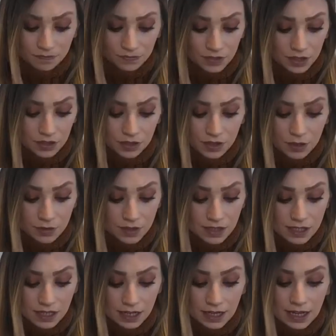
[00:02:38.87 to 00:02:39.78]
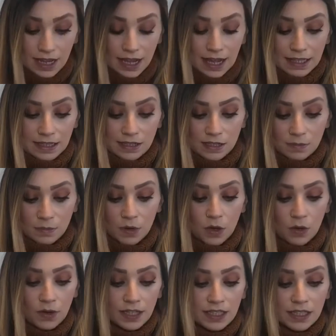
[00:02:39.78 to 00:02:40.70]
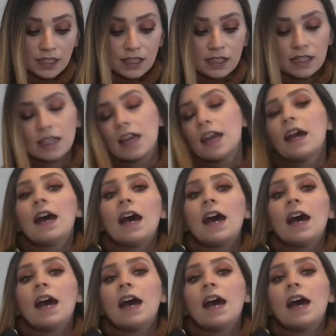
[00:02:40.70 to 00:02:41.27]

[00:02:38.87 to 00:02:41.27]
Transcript: notes in it and some coins,